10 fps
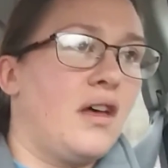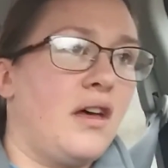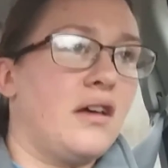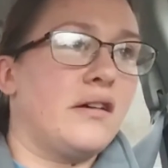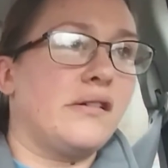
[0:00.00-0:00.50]

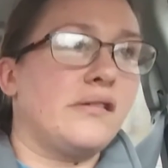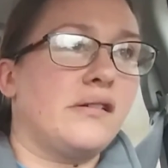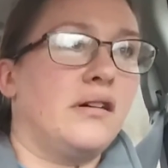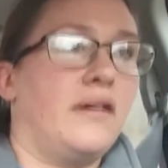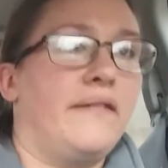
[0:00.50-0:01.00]
Uh,
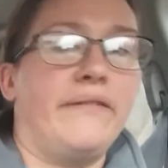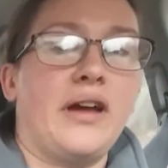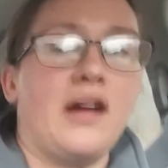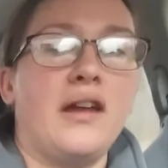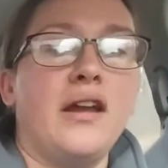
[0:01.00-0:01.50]
if you
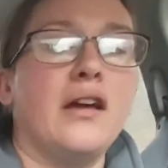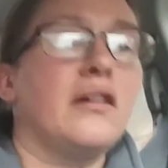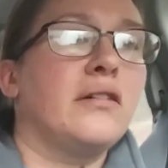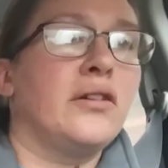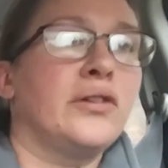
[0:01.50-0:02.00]
got any
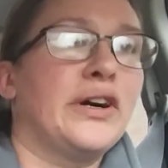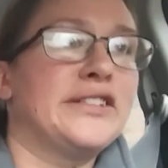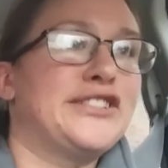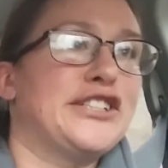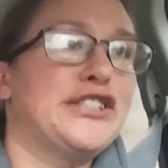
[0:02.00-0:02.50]

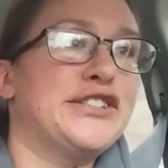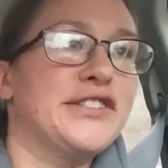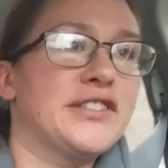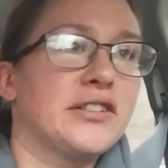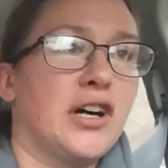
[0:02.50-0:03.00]

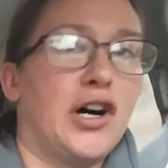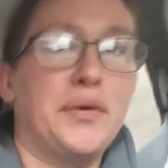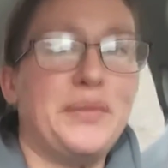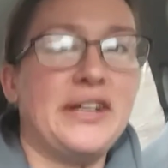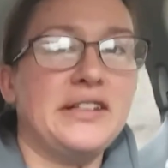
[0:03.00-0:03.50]
questions,
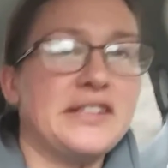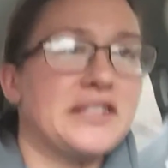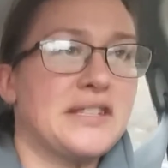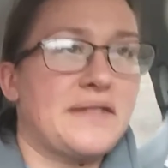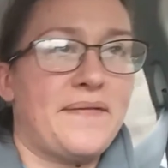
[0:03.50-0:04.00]

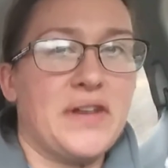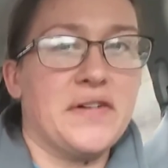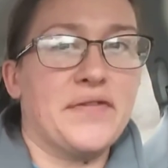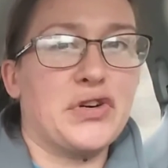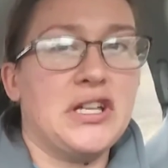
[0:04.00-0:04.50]
comments,
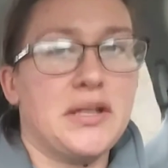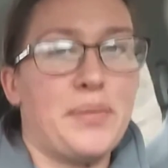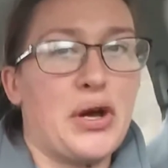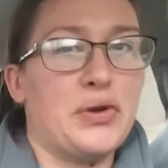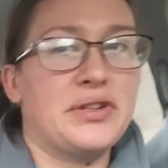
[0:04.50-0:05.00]
feel free to
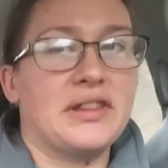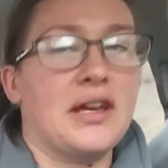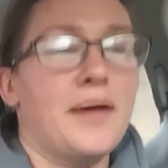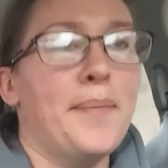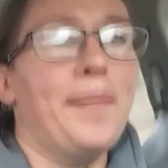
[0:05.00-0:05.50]
post
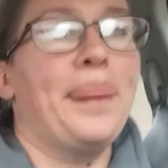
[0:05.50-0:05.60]
them.